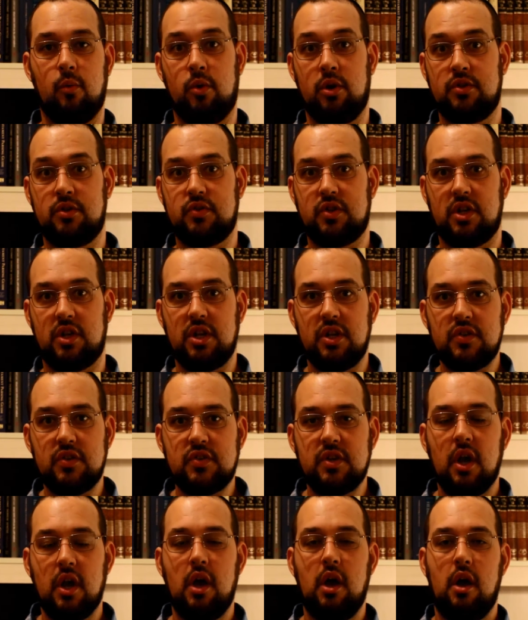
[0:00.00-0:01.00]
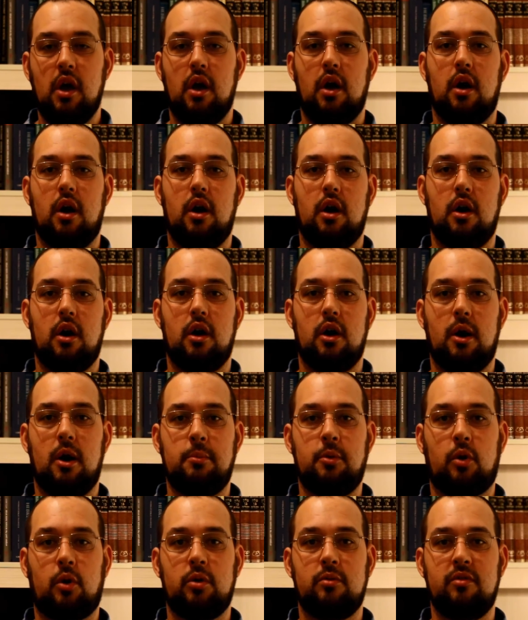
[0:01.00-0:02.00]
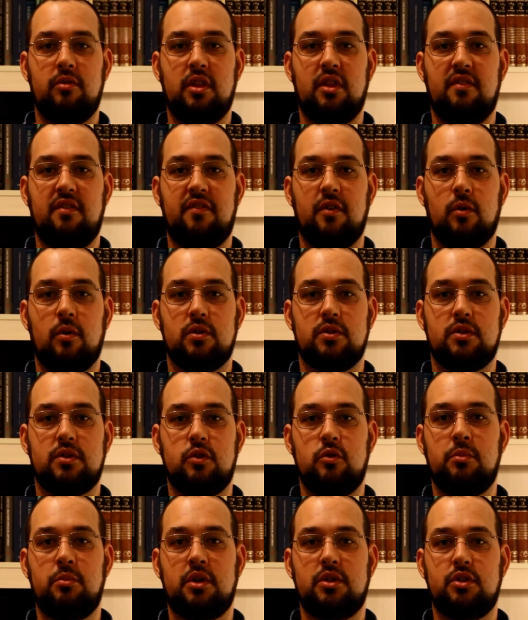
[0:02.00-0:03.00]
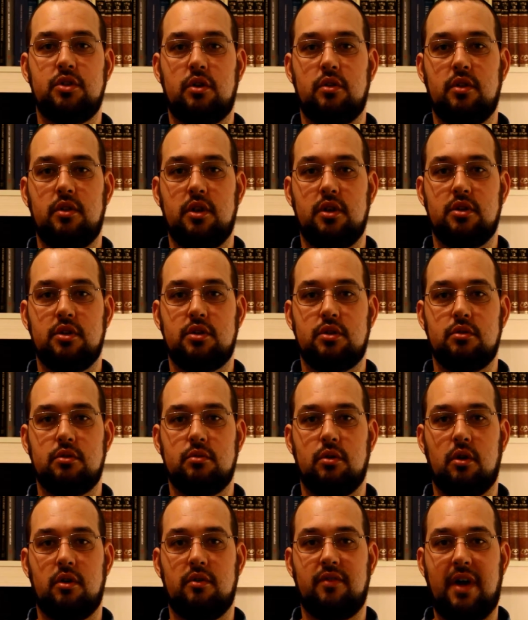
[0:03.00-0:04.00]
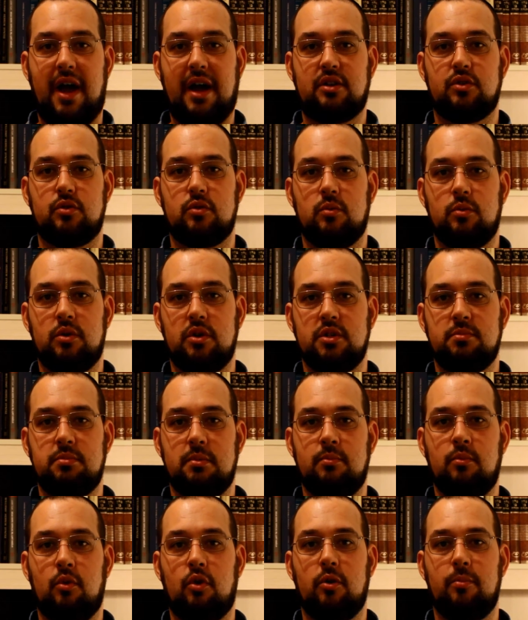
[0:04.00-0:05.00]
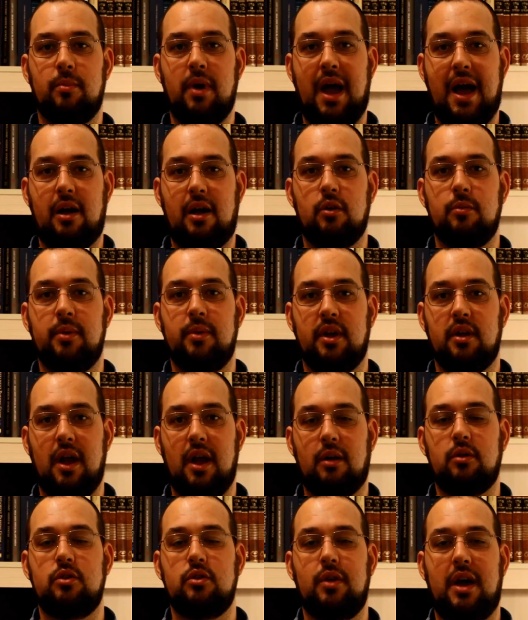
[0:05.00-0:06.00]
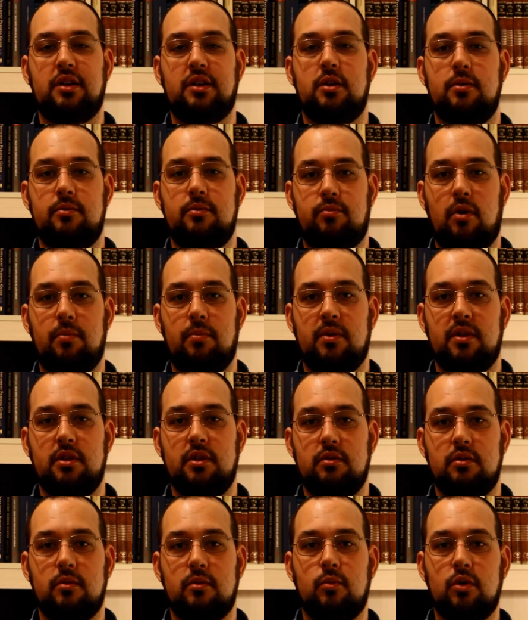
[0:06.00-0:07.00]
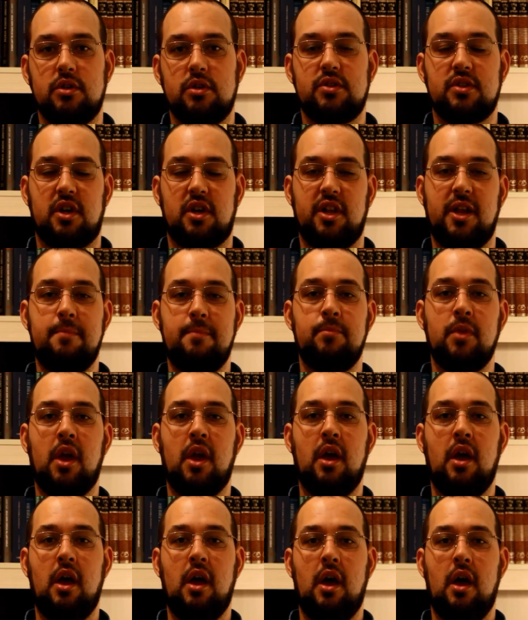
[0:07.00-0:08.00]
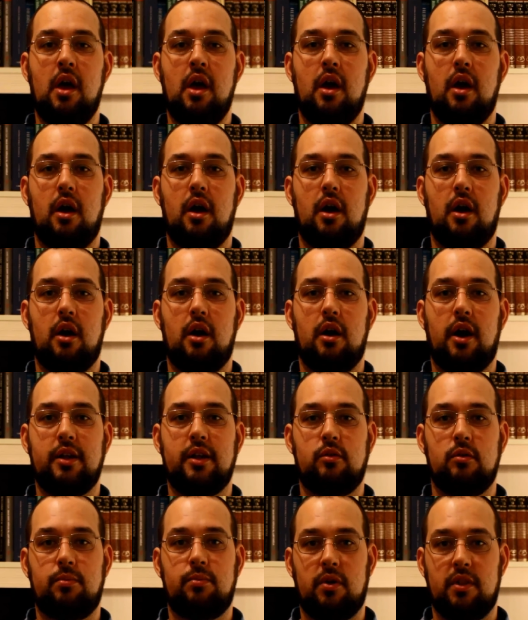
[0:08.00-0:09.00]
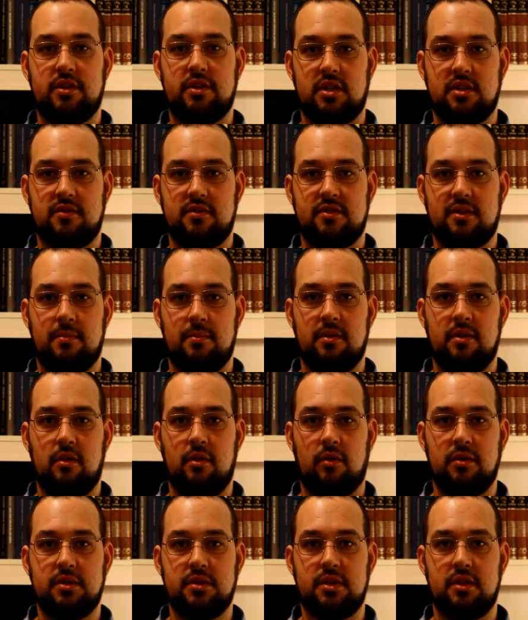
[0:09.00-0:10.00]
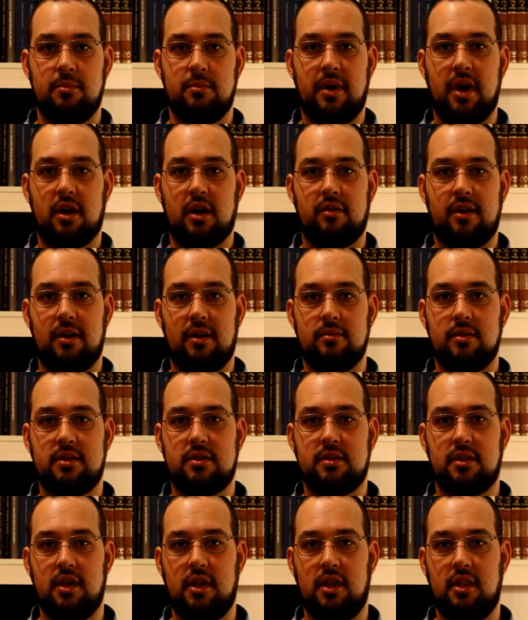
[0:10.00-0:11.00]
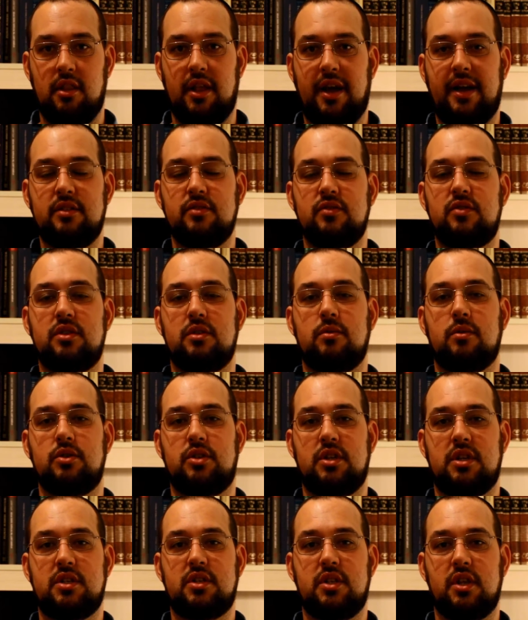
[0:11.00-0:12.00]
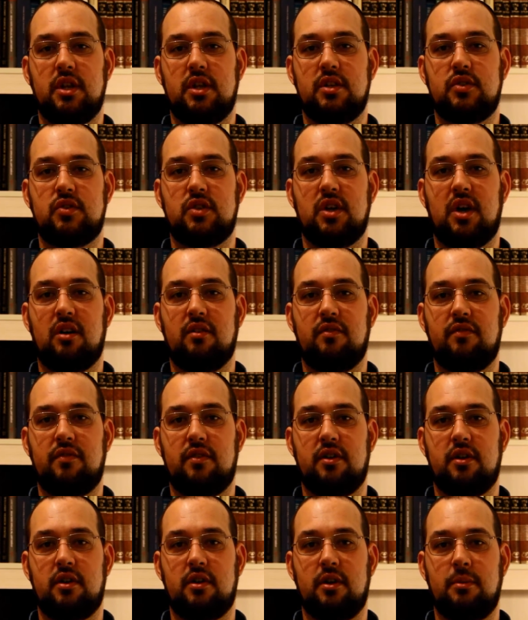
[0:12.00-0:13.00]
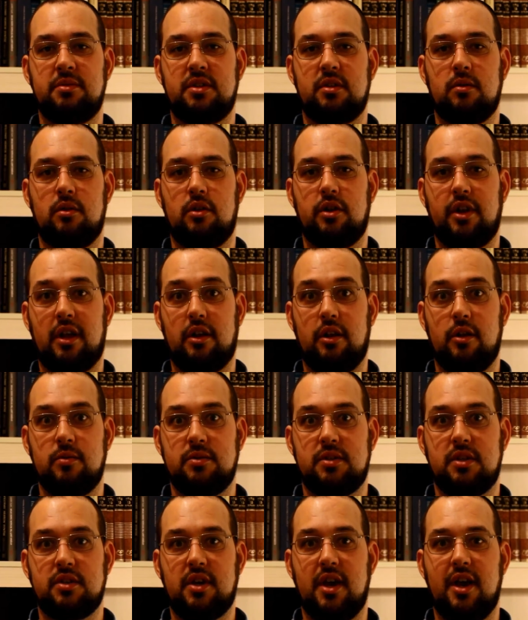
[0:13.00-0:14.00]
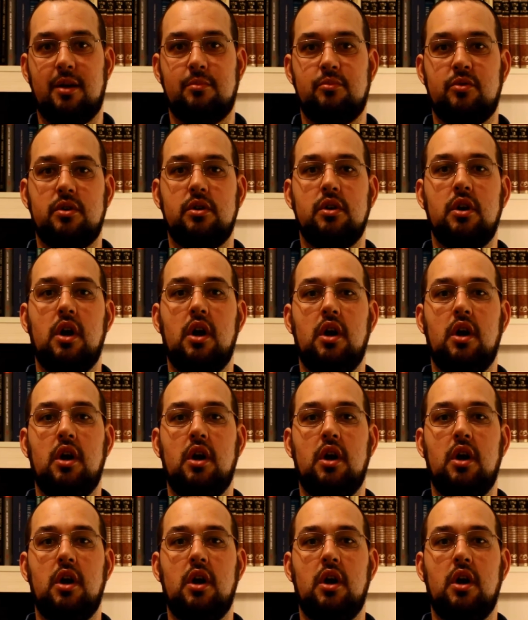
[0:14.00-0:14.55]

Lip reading: word studies. I'm not going to really focus too much on the issue of actual words, but more how to actually properly do a word study. I do apologize for some of the noise in the background. It's the lens still adjusting itself. I'm still learning how to use this camera,